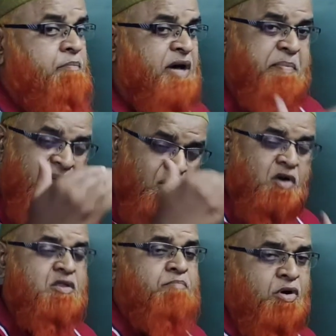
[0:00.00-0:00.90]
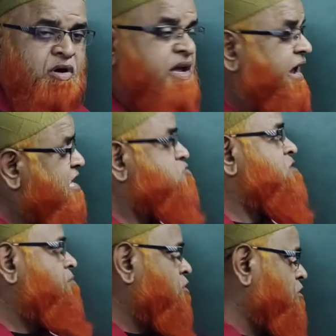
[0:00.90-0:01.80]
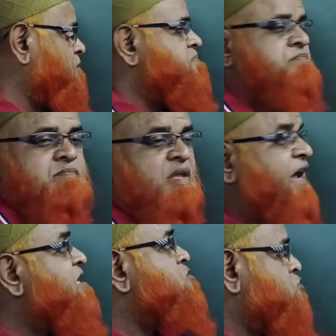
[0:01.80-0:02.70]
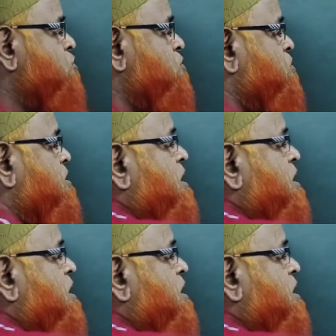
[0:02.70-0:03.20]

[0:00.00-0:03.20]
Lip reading: perpendicular to the board, into the board, into.